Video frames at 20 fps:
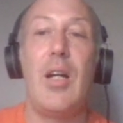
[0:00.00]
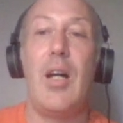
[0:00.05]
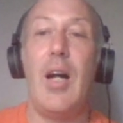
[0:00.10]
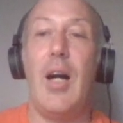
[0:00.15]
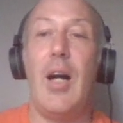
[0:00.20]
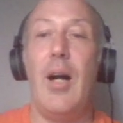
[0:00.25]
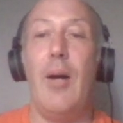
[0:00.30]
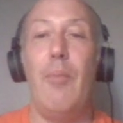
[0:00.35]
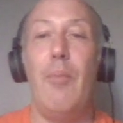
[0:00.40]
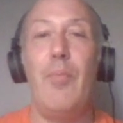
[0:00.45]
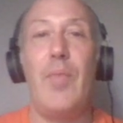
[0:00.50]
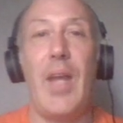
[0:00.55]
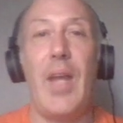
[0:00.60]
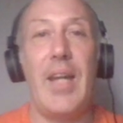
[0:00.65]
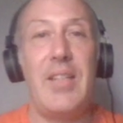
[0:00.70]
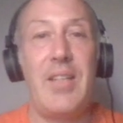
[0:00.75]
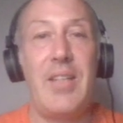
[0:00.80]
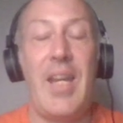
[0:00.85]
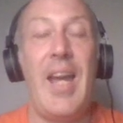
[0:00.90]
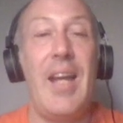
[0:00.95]
Um,
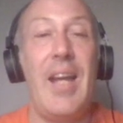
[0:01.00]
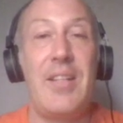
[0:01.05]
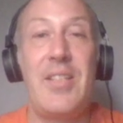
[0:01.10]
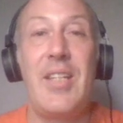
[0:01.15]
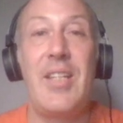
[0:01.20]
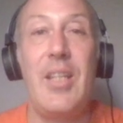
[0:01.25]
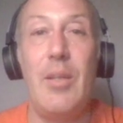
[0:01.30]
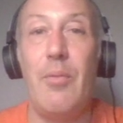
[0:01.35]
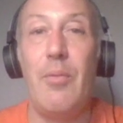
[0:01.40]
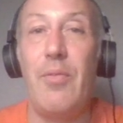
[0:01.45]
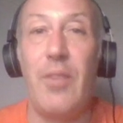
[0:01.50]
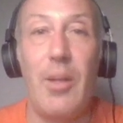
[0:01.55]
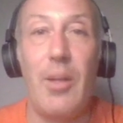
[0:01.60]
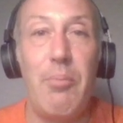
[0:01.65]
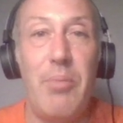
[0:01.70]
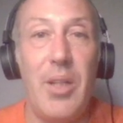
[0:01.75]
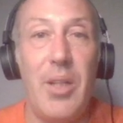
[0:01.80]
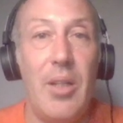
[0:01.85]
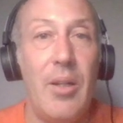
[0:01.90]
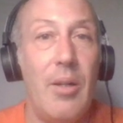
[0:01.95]
I can't see them
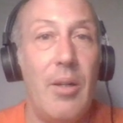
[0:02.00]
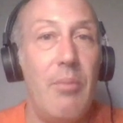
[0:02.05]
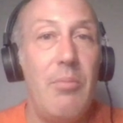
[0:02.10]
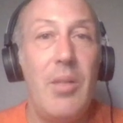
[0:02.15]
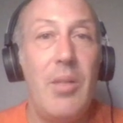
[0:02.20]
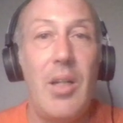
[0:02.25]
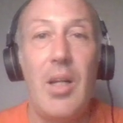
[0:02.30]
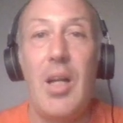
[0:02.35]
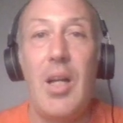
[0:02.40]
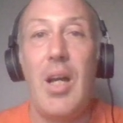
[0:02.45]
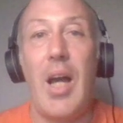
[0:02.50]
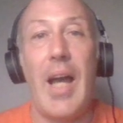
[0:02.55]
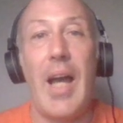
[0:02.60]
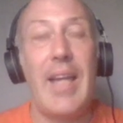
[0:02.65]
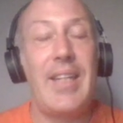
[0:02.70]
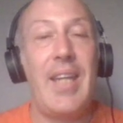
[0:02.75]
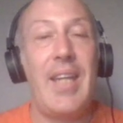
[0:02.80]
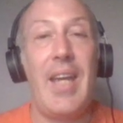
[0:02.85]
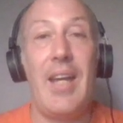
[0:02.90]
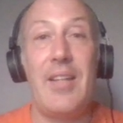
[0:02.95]
flipping him.
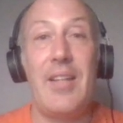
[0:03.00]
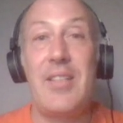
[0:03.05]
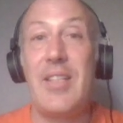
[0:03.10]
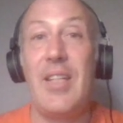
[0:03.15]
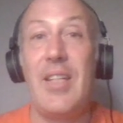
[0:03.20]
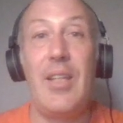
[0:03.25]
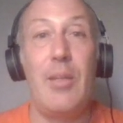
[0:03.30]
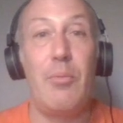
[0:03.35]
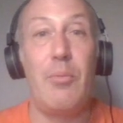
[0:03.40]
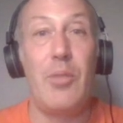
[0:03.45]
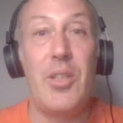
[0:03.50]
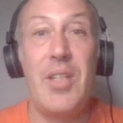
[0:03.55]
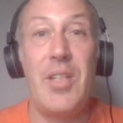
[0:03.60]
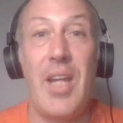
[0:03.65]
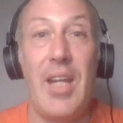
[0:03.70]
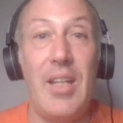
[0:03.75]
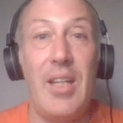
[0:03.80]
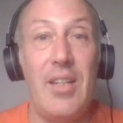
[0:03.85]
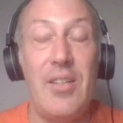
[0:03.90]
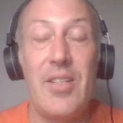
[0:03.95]
I can't see them
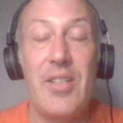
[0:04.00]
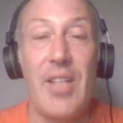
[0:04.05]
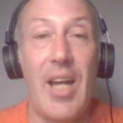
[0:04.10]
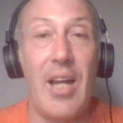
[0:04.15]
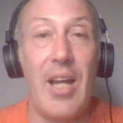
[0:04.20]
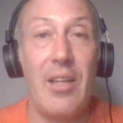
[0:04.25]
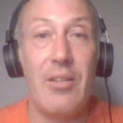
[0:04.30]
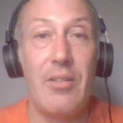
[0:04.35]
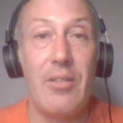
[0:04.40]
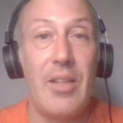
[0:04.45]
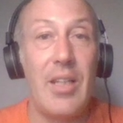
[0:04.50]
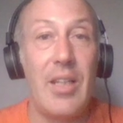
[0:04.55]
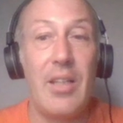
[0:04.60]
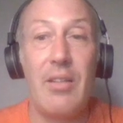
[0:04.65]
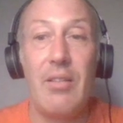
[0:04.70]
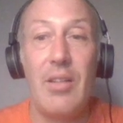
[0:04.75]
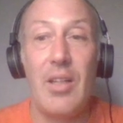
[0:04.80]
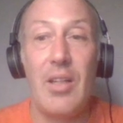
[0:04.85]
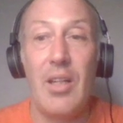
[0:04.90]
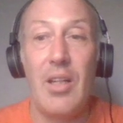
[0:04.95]
retaining
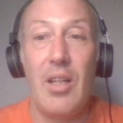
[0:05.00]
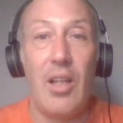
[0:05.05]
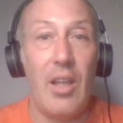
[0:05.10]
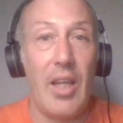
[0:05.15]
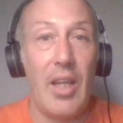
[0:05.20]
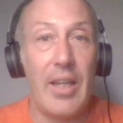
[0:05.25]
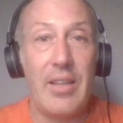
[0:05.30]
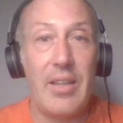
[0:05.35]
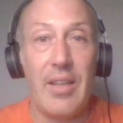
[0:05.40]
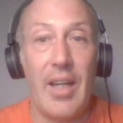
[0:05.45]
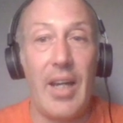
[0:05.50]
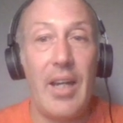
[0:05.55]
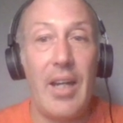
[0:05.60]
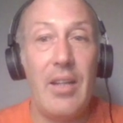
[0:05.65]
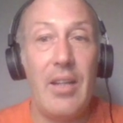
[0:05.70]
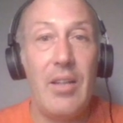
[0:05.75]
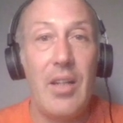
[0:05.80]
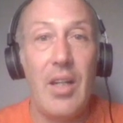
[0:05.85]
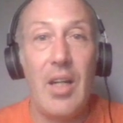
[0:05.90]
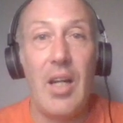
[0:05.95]
salary like
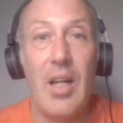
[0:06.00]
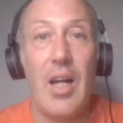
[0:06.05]
that.